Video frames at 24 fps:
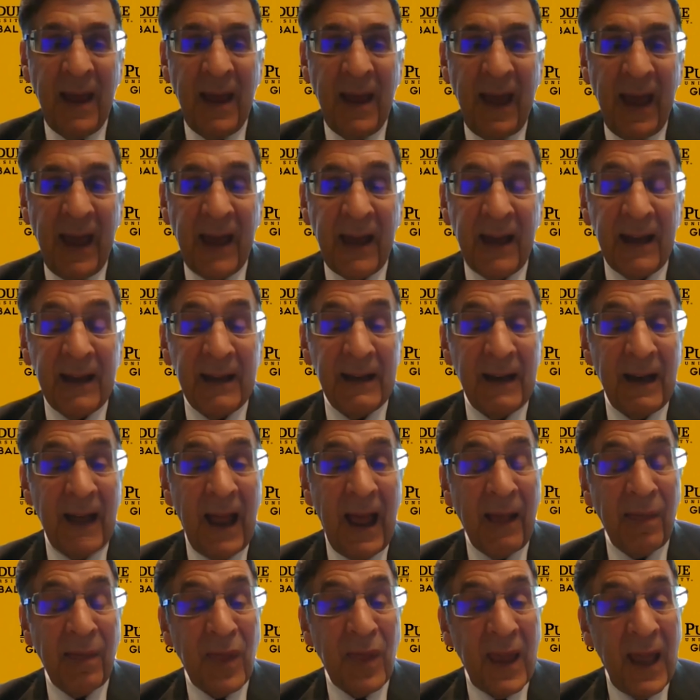And
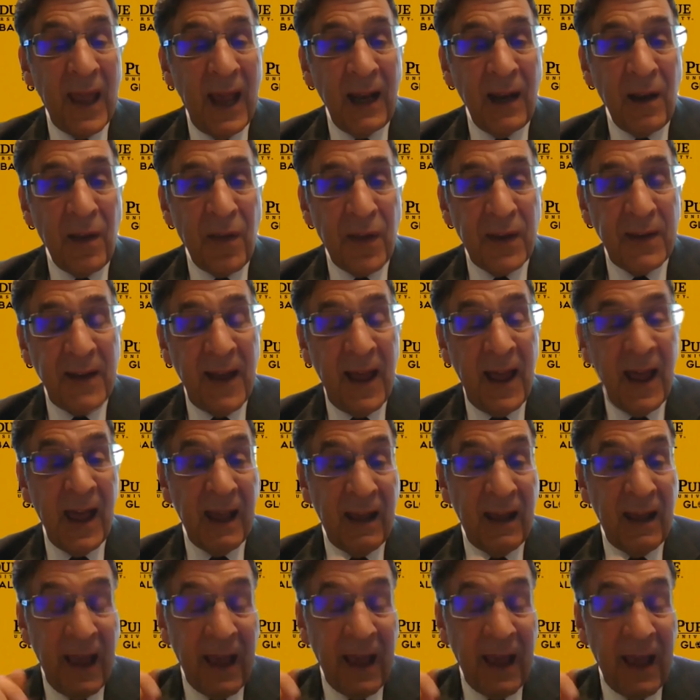at the end of the
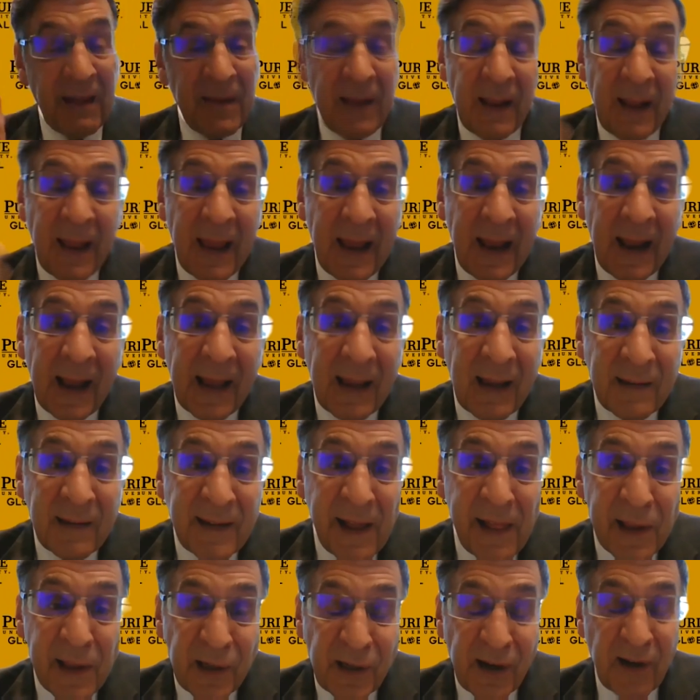day, and I can
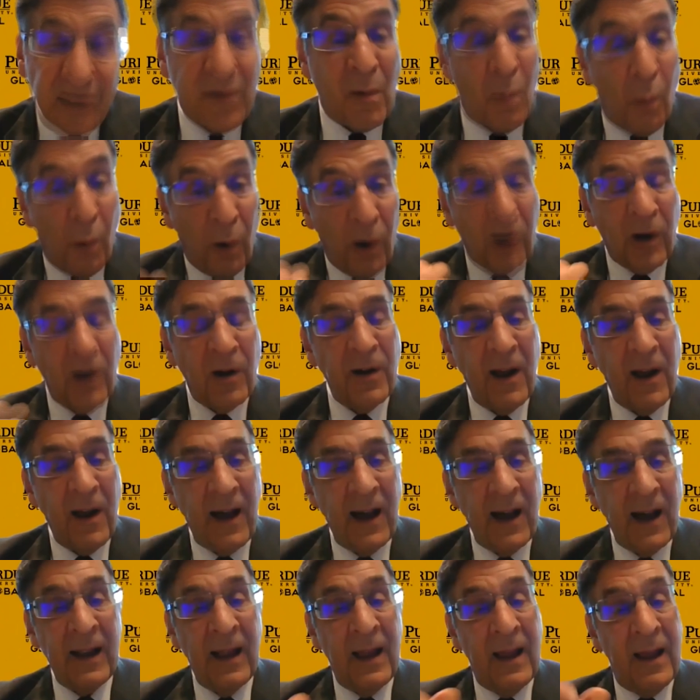tell you, does it work or
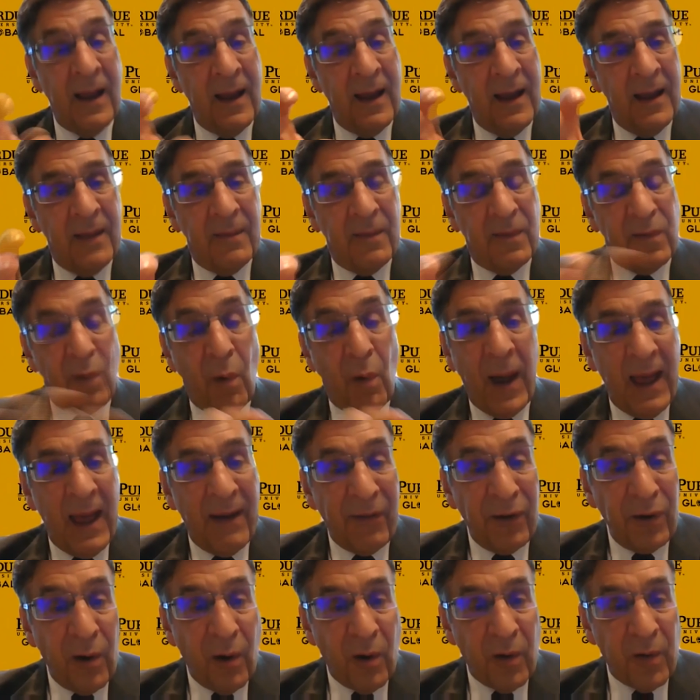not? So I have a
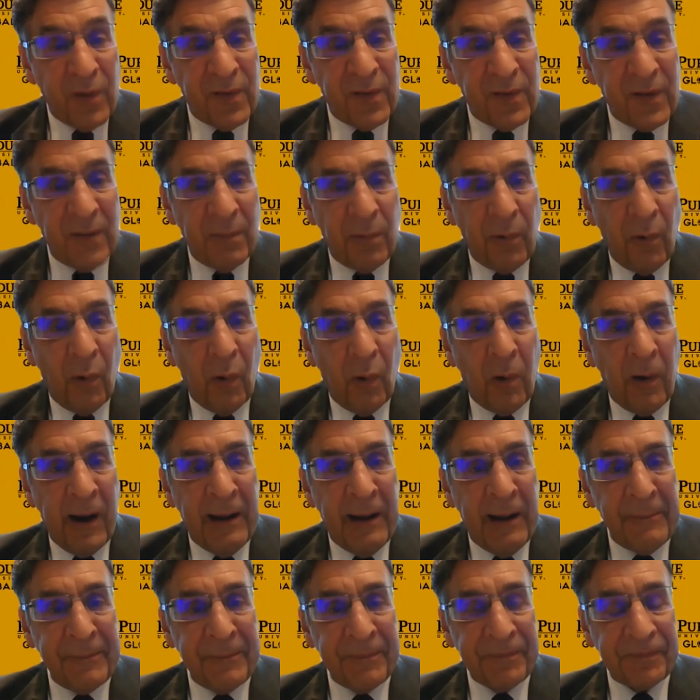nursing
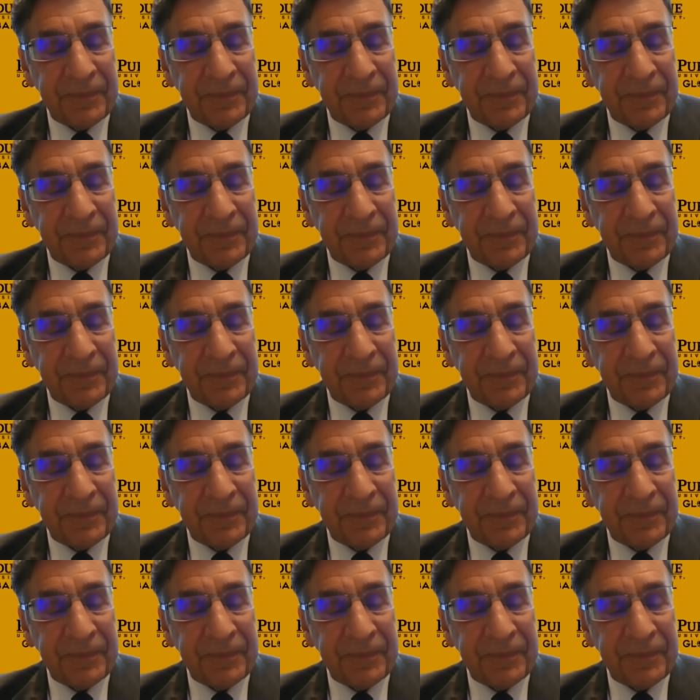program,